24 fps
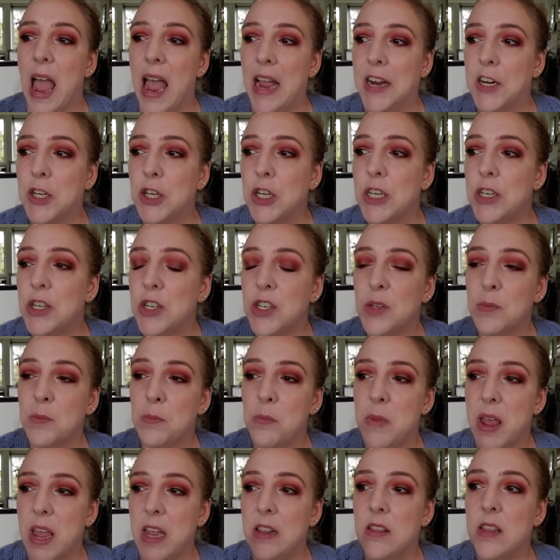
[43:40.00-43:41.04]
actually just
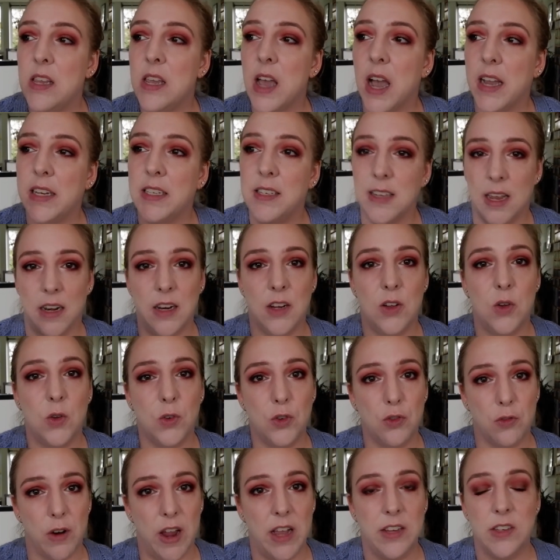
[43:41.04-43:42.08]
made the identical
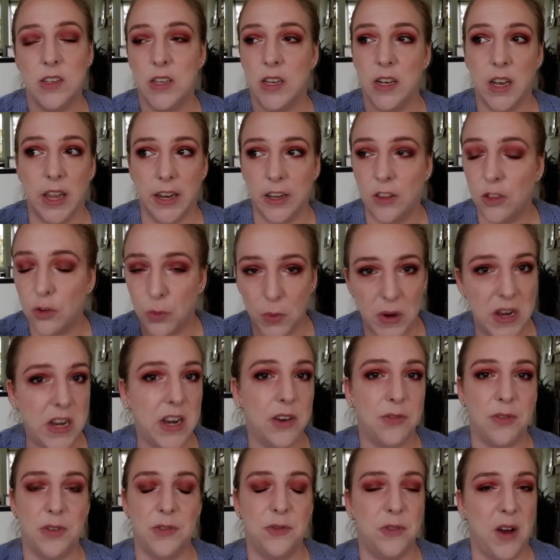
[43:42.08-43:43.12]
dress in like three
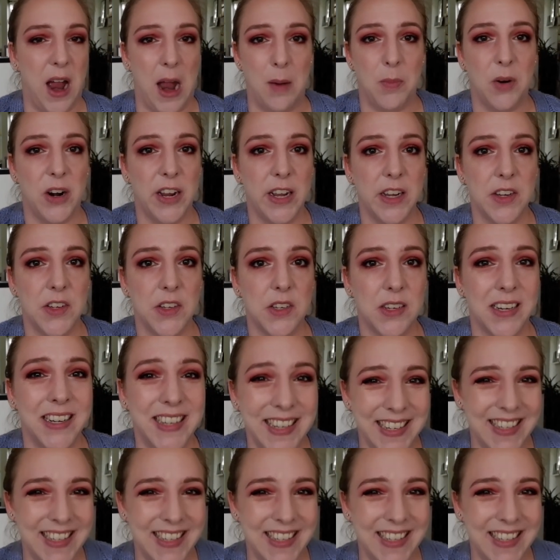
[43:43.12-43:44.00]
different fabrics.